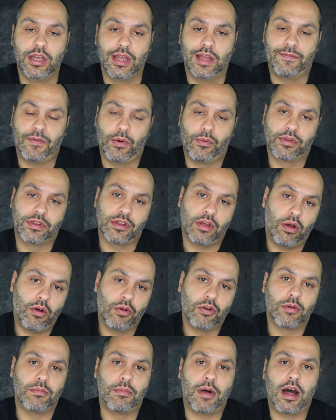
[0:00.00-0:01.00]
If it was an
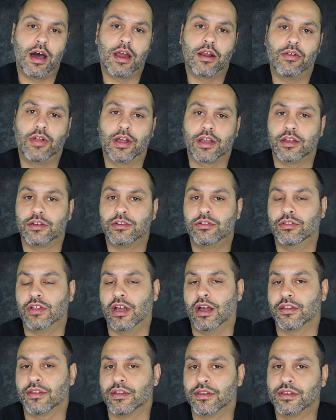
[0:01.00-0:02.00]
older model like a
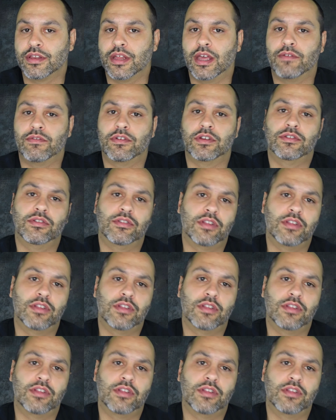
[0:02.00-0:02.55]
2007,